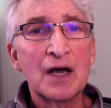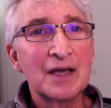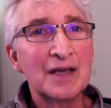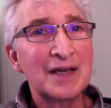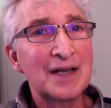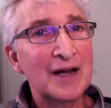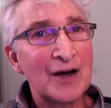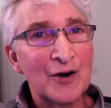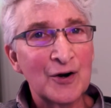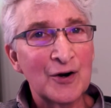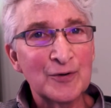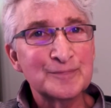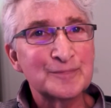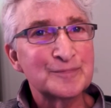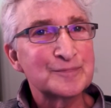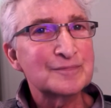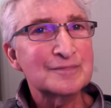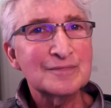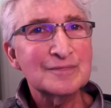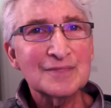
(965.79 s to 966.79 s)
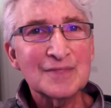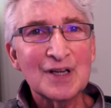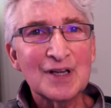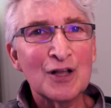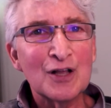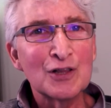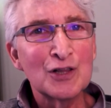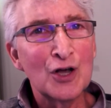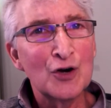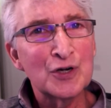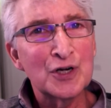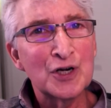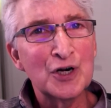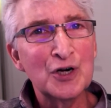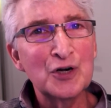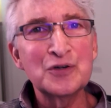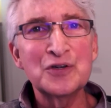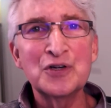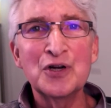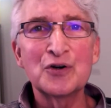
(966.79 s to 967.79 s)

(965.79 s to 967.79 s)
You know, low-code,